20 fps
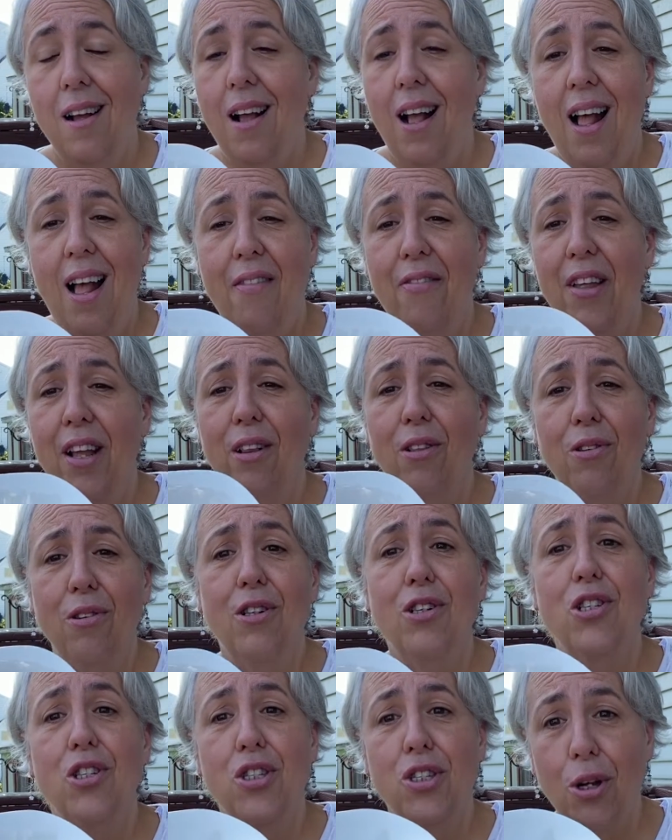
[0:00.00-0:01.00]
And they look
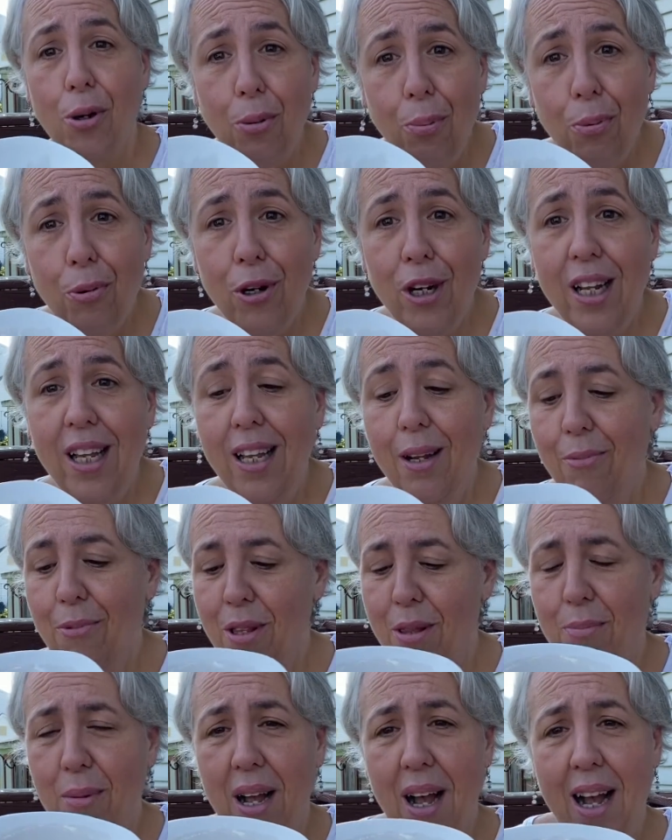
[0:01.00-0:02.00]
so pretty
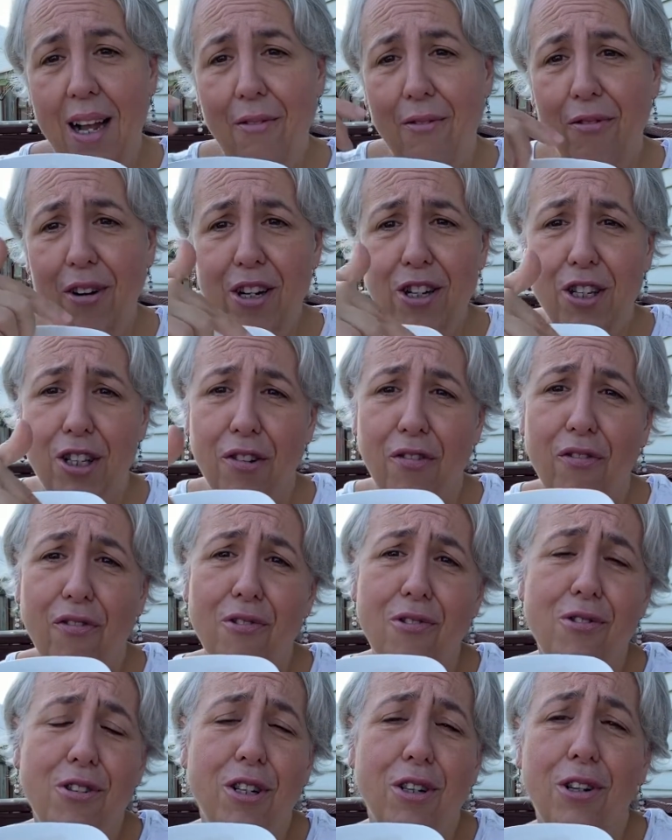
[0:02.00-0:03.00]
with my, I arranged the
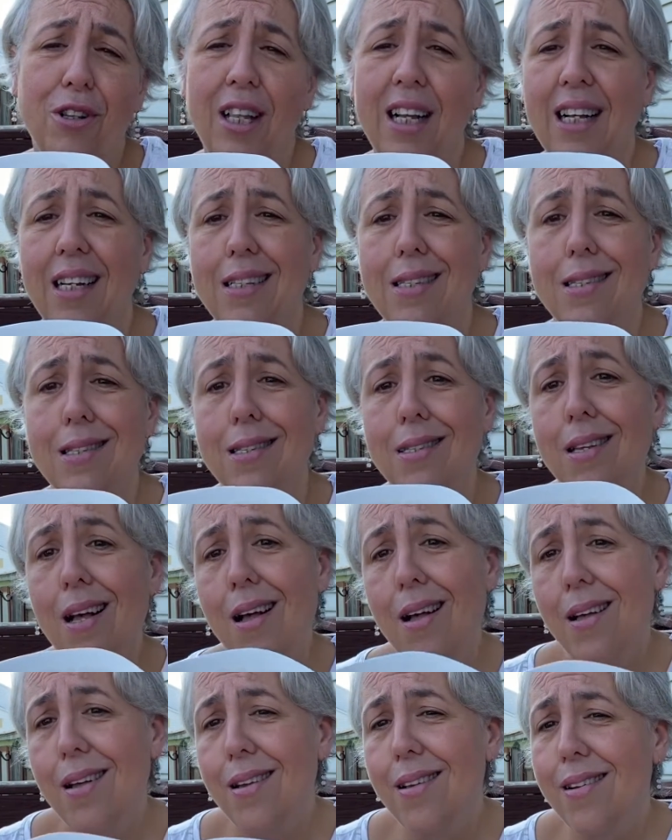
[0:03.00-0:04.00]
fruit to look like a
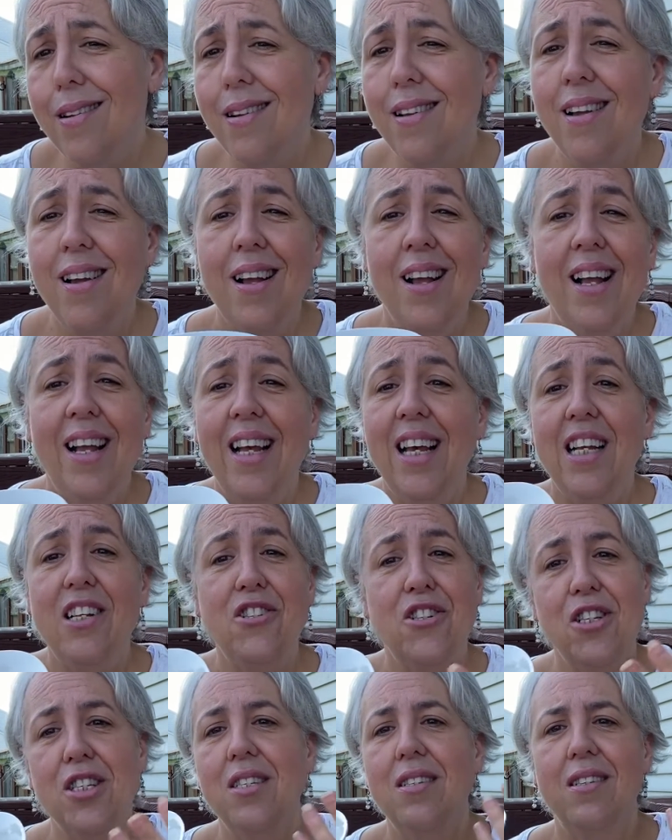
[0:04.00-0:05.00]
sun. It
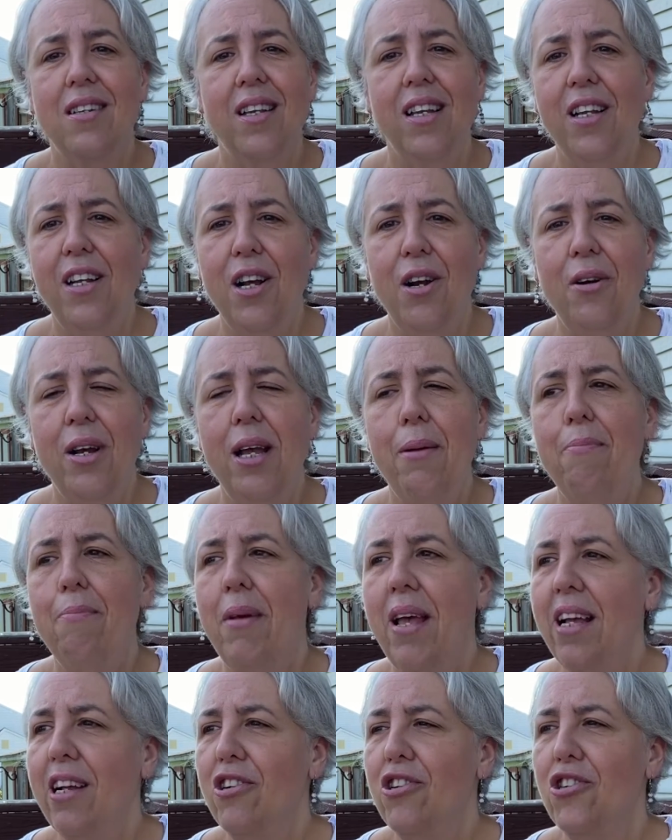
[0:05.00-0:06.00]
just, you know, it
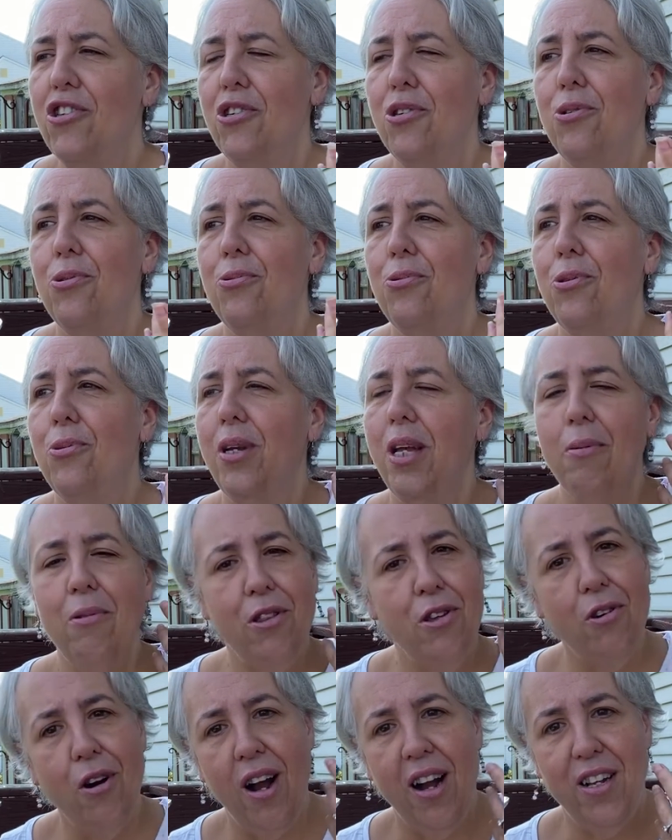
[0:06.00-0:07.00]
makes you, you eat with
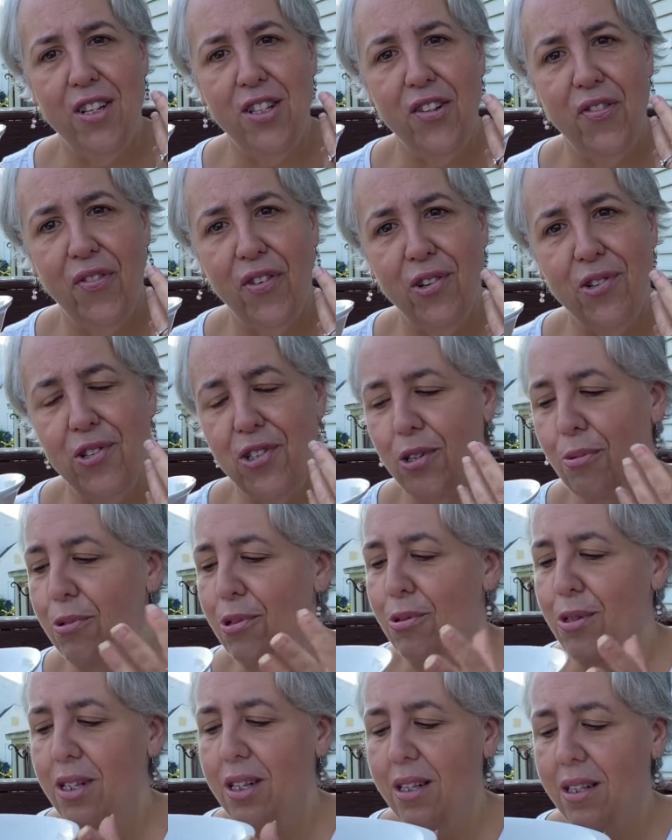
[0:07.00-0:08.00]
your eyes first. So when
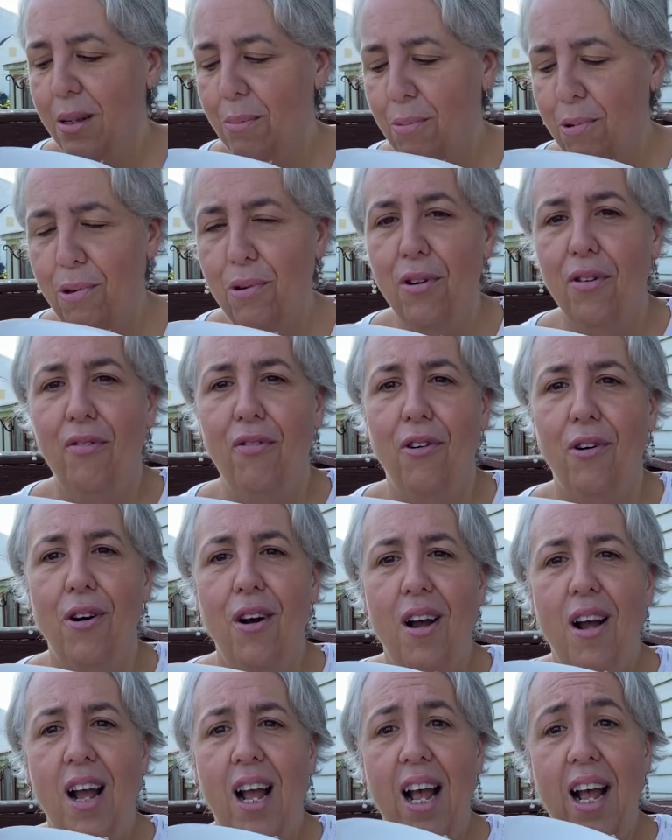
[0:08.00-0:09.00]
you see something beautiful
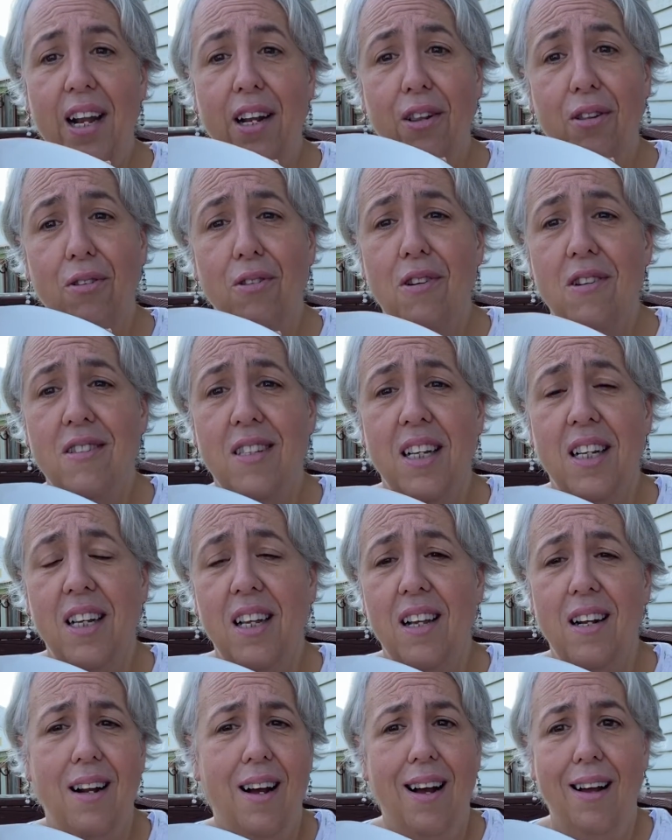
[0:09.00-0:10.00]
and it looks like,
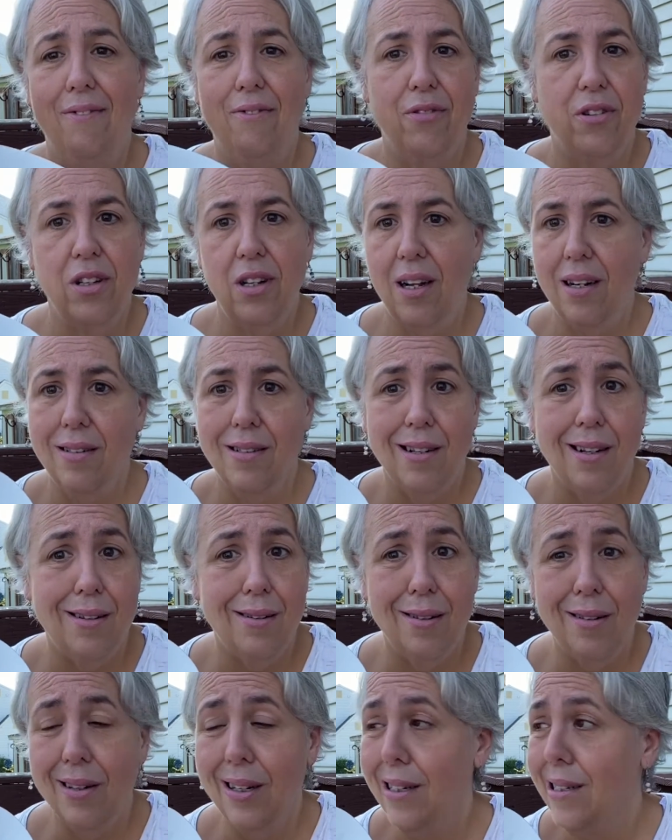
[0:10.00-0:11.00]
you know, I, and, t
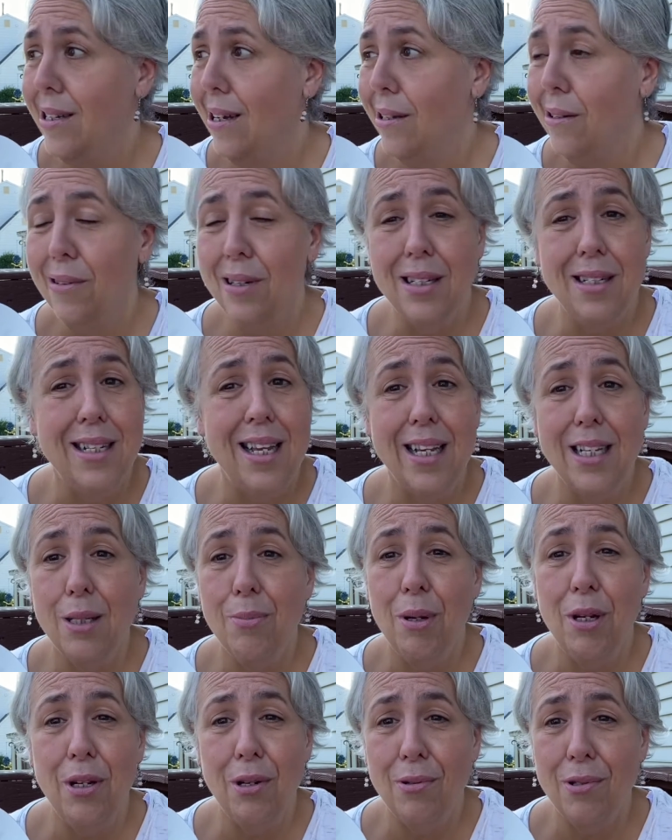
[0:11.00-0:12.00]
and I tell you, it takes
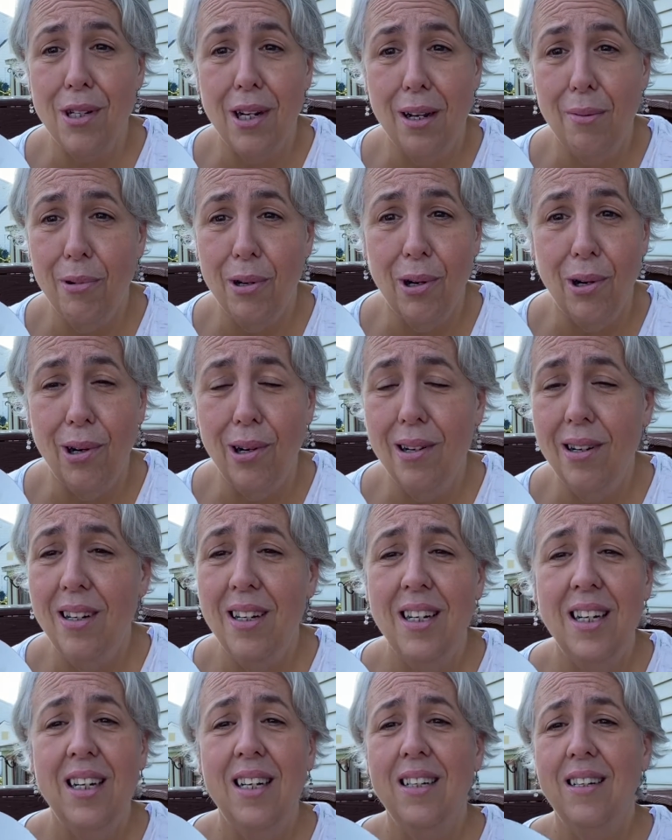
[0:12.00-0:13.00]
me no time at all,
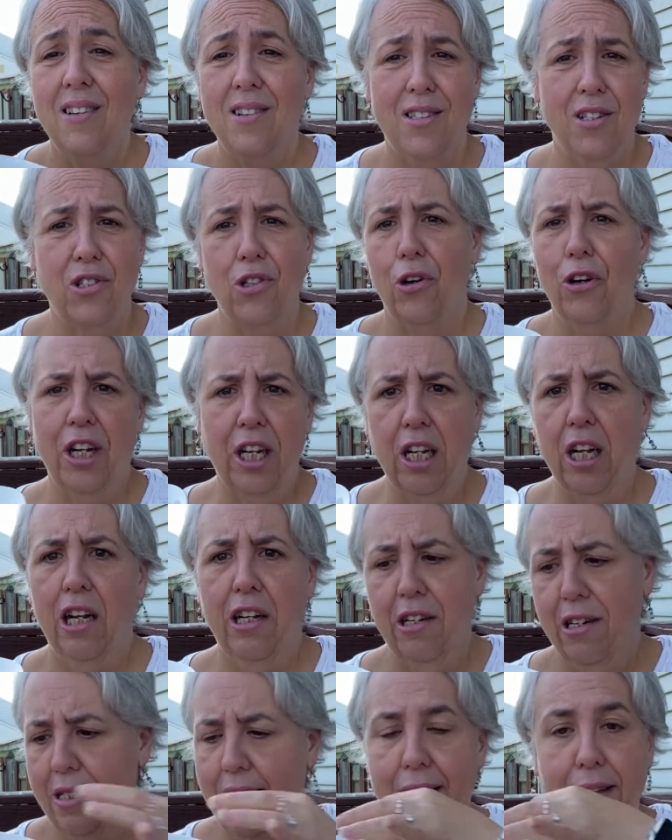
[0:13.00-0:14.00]
because it's already cut,
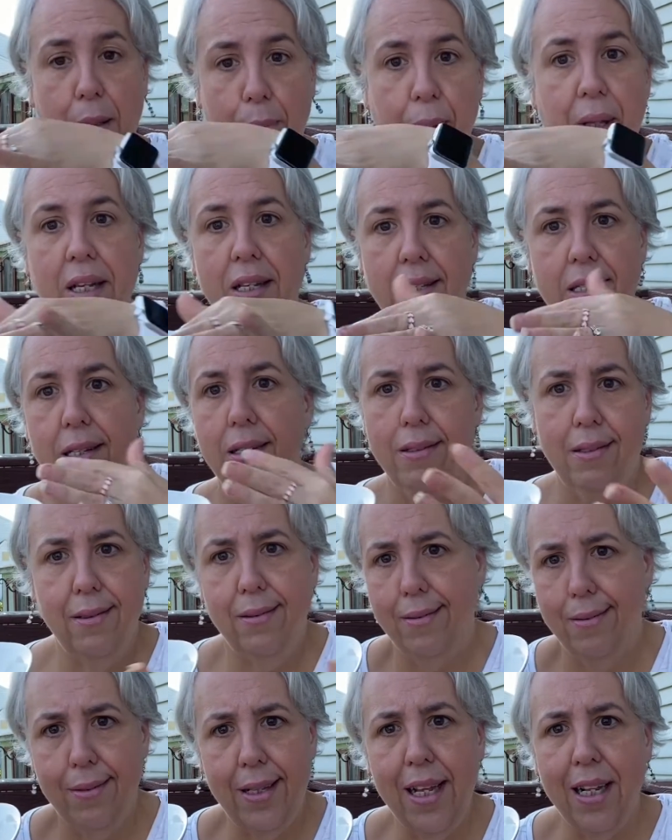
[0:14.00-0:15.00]
you just have to place it.
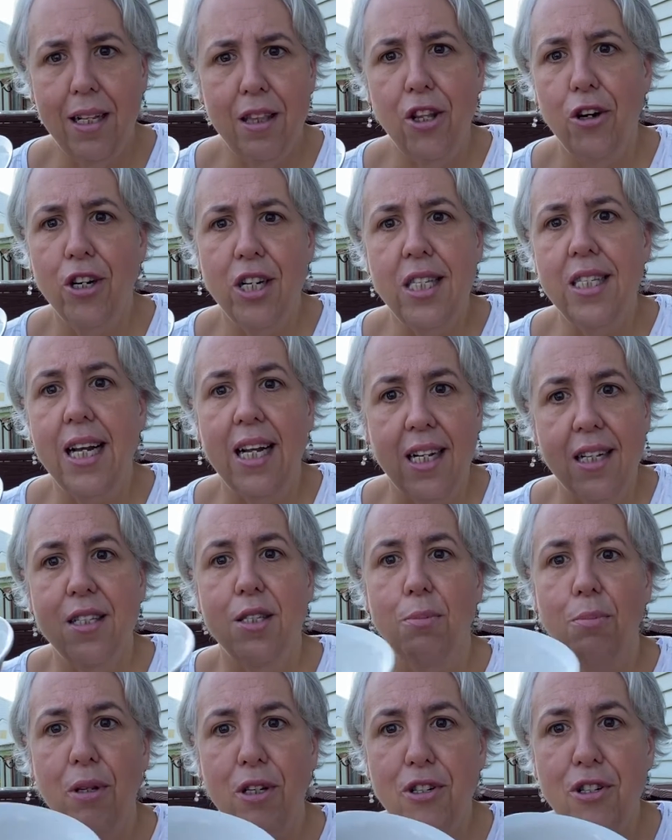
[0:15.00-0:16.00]
Take the thirty seconds
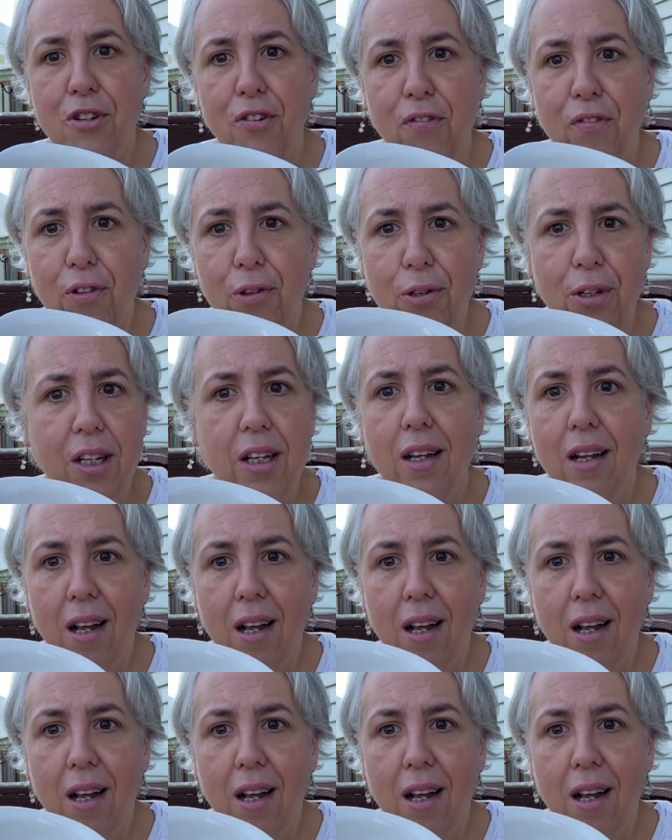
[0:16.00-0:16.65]
and place your fruit.